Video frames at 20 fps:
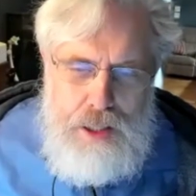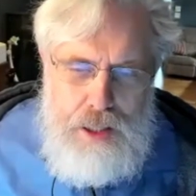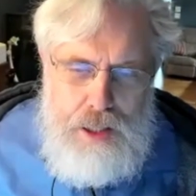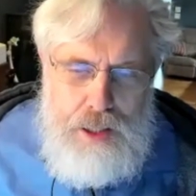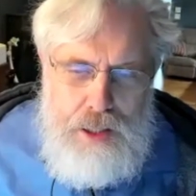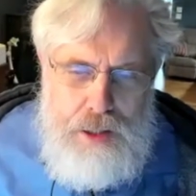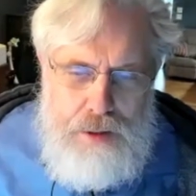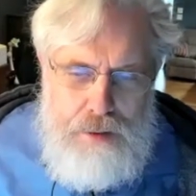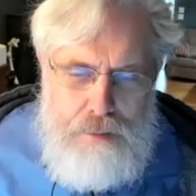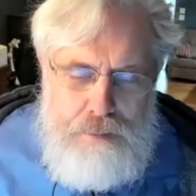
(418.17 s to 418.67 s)

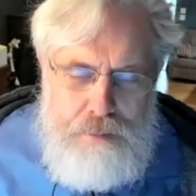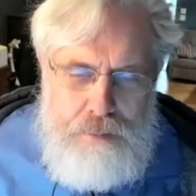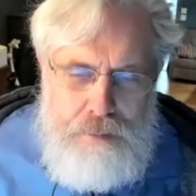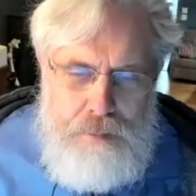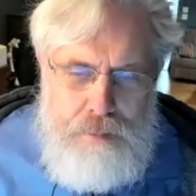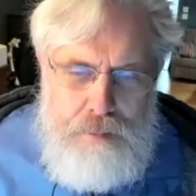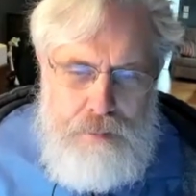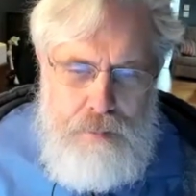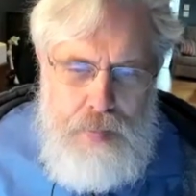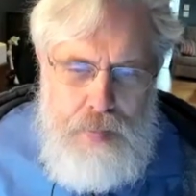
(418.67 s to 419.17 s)
Um,
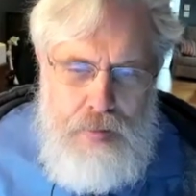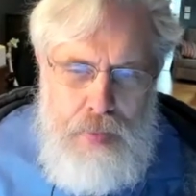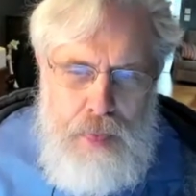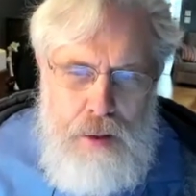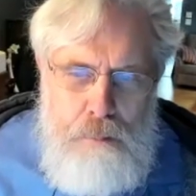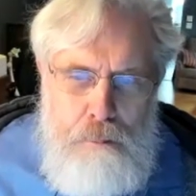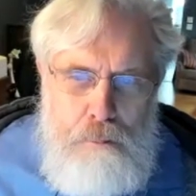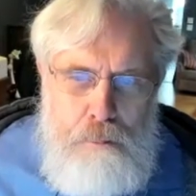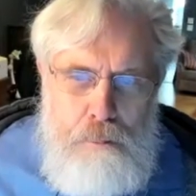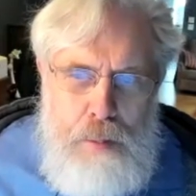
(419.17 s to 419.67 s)

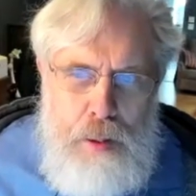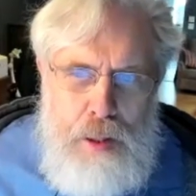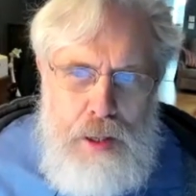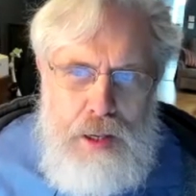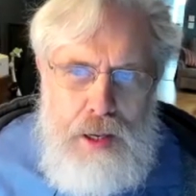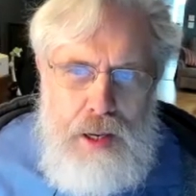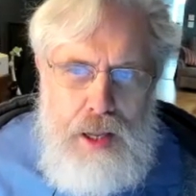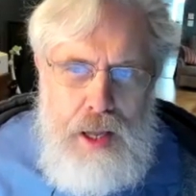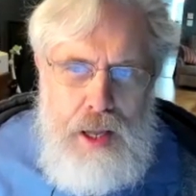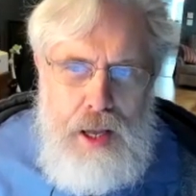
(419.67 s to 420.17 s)

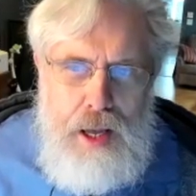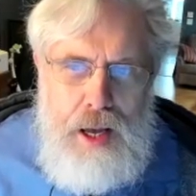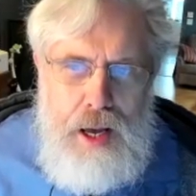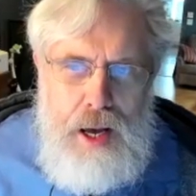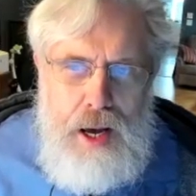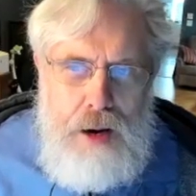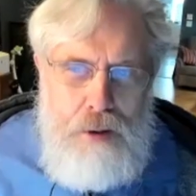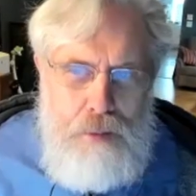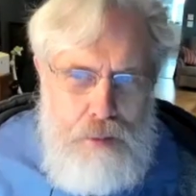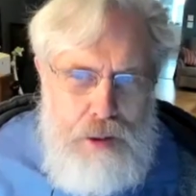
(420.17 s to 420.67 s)
but
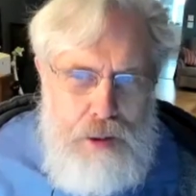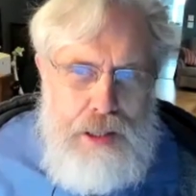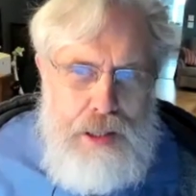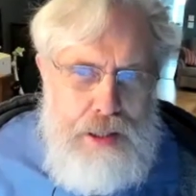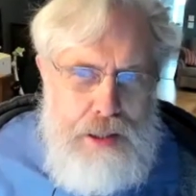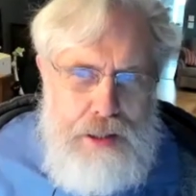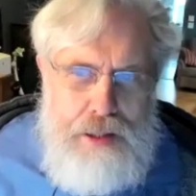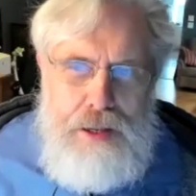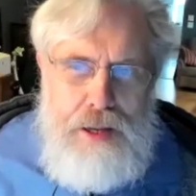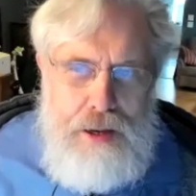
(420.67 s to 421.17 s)
I really
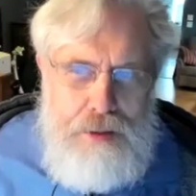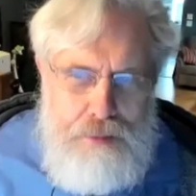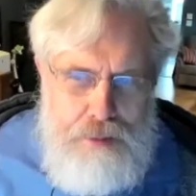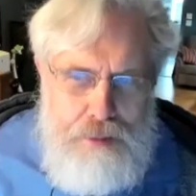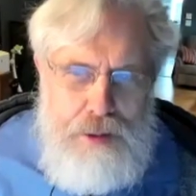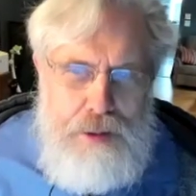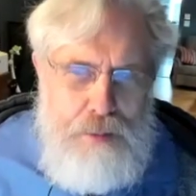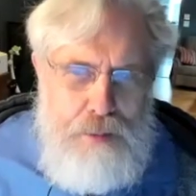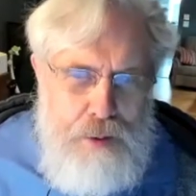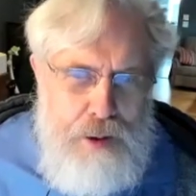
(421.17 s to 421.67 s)
did I
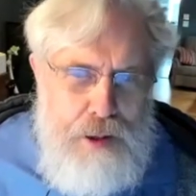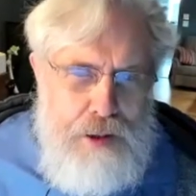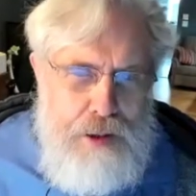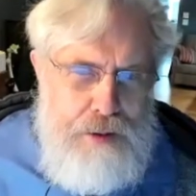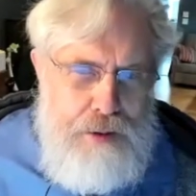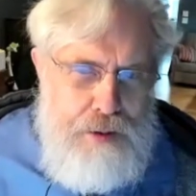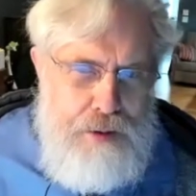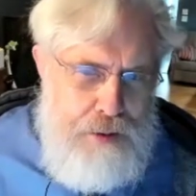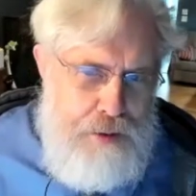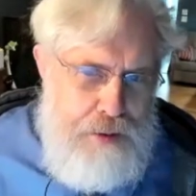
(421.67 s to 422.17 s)
really
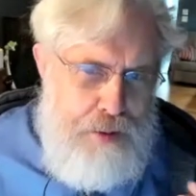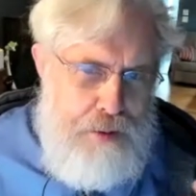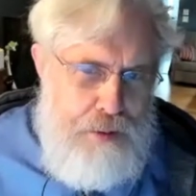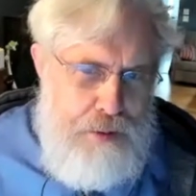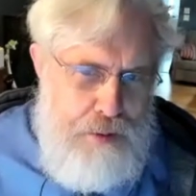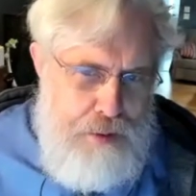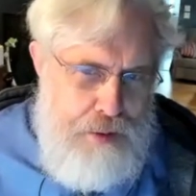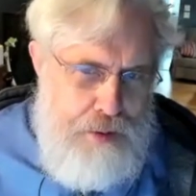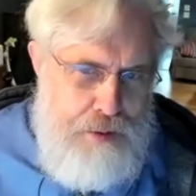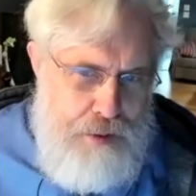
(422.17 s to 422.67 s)
wanted to do
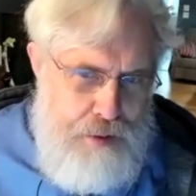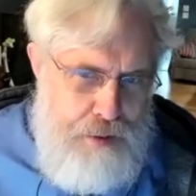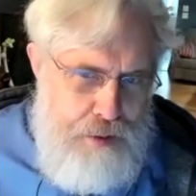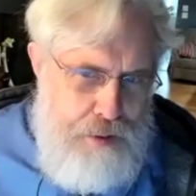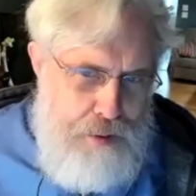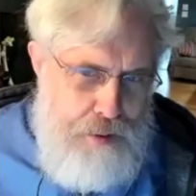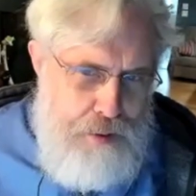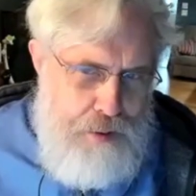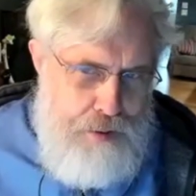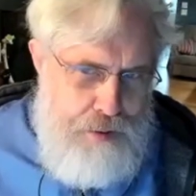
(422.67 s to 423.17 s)
to
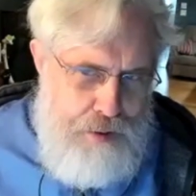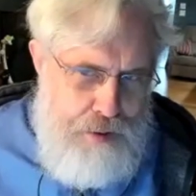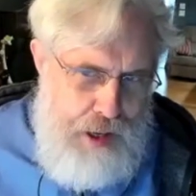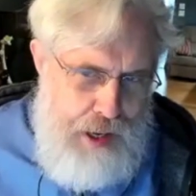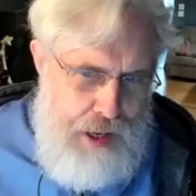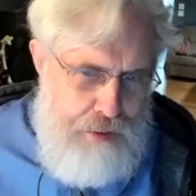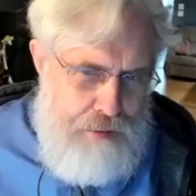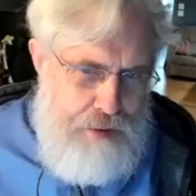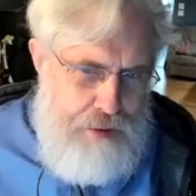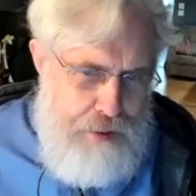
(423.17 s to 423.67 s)
do to
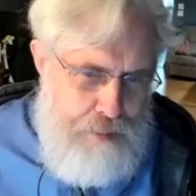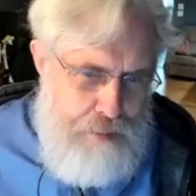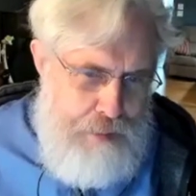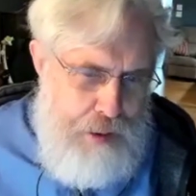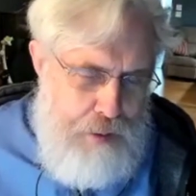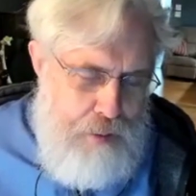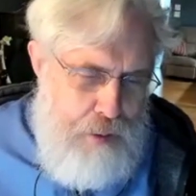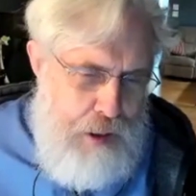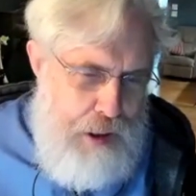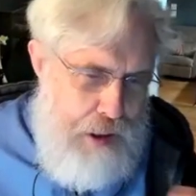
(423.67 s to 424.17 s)
have
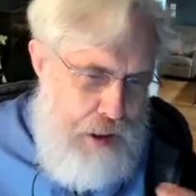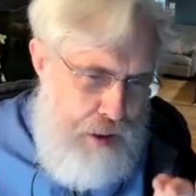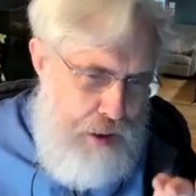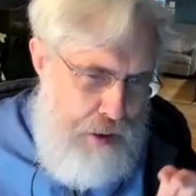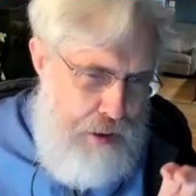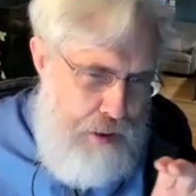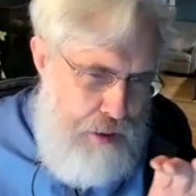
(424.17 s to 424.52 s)
something where I could